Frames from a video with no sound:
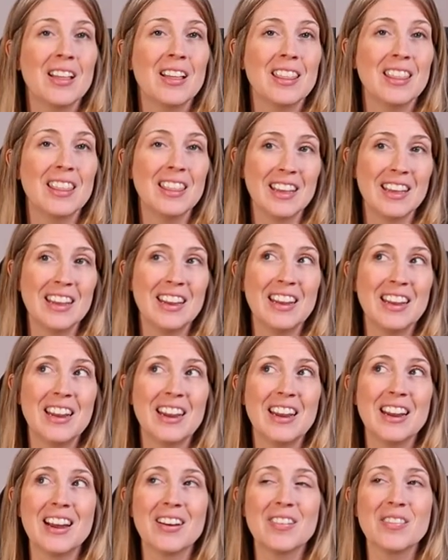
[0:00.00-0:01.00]

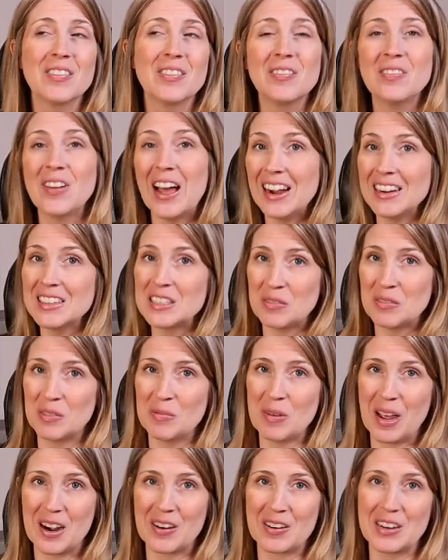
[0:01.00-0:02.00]
The fact of the
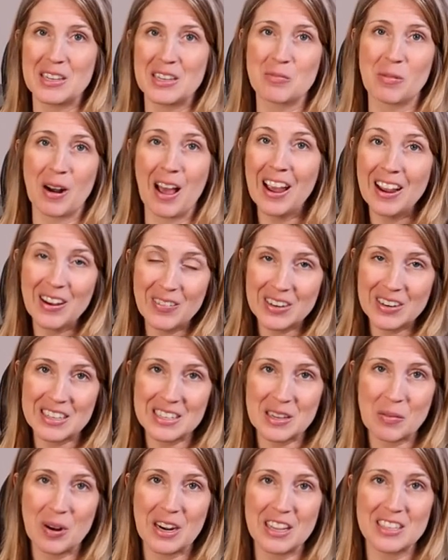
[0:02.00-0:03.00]
matter is when I go into
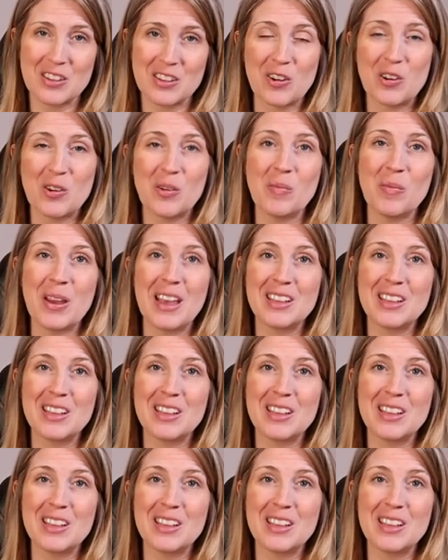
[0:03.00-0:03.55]
somebody's home,